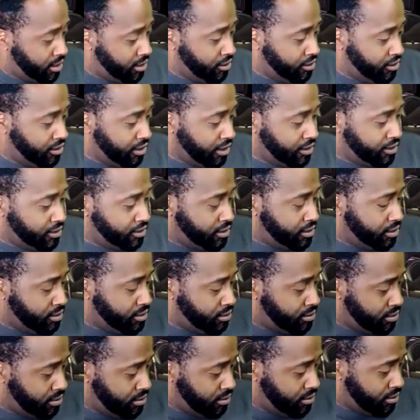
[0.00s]
just
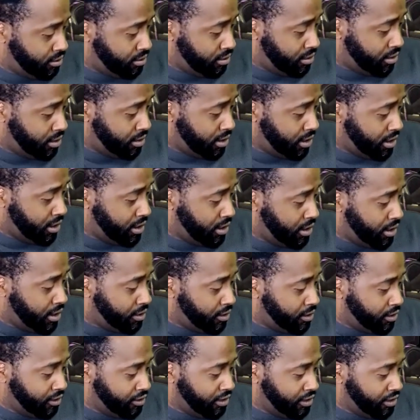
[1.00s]

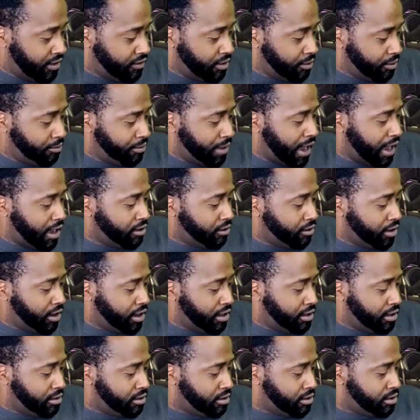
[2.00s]
to see if the
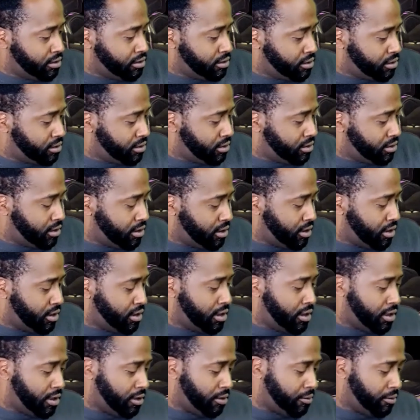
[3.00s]
battery
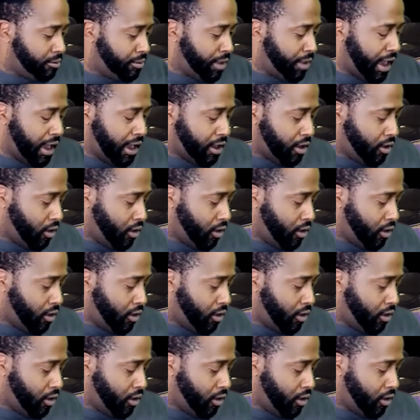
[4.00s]
pack